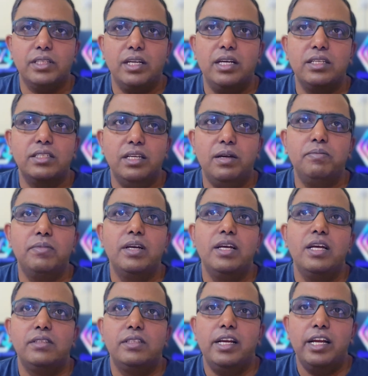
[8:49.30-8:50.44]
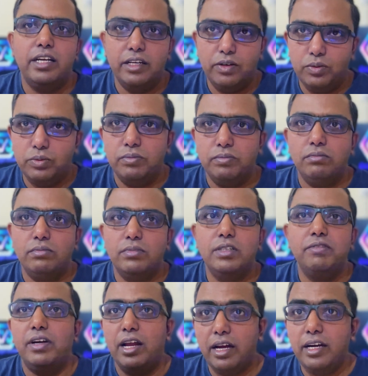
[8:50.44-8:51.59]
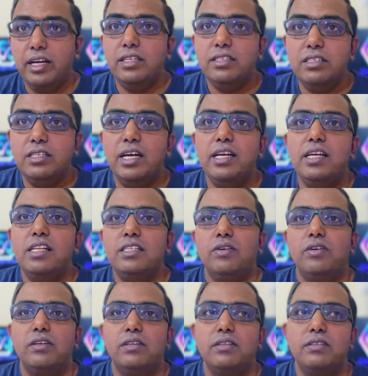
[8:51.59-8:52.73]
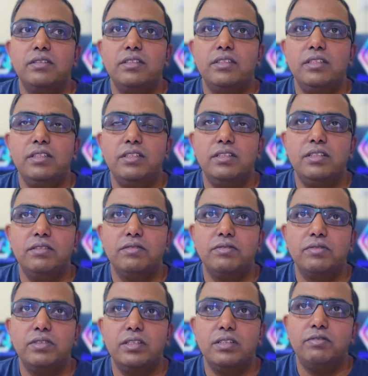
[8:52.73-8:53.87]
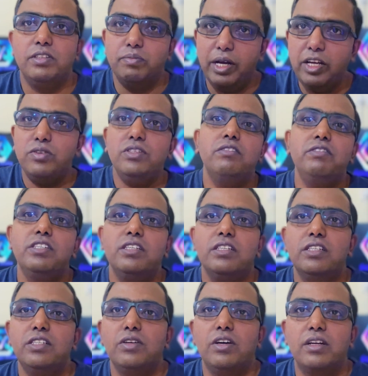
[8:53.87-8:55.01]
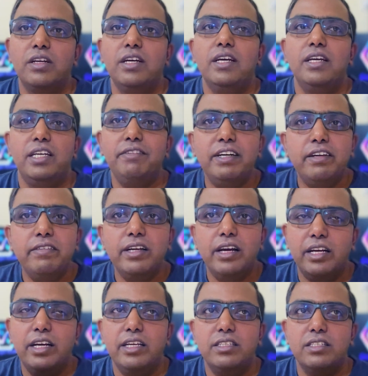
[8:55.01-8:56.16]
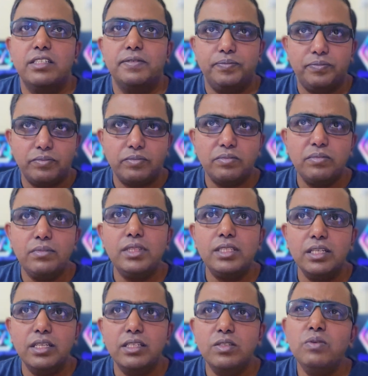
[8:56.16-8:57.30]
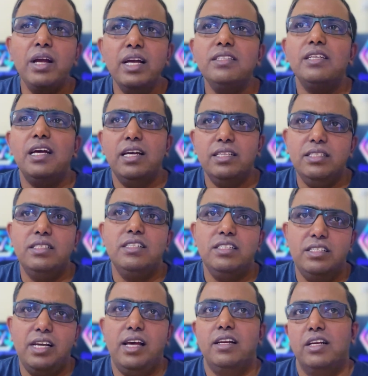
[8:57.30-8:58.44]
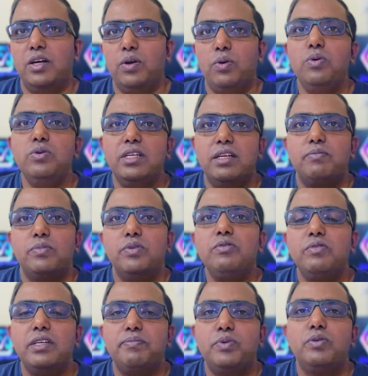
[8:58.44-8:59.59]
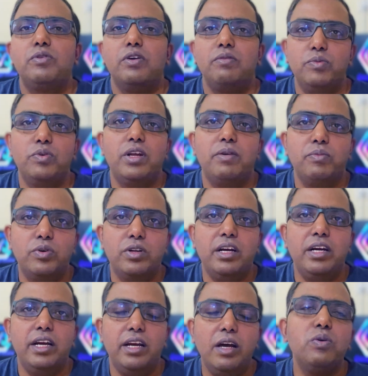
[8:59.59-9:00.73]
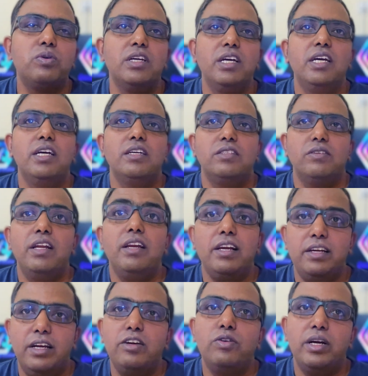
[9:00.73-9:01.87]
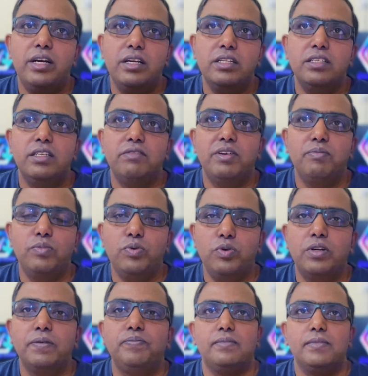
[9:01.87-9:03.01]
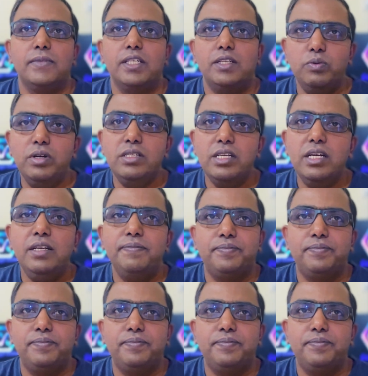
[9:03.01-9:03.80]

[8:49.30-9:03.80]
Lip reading: and some related to different architecture styles, or with microservices, or event-driven architecture. So as this channel grows and we put on more and more content out, so I'll try to address even more towards it.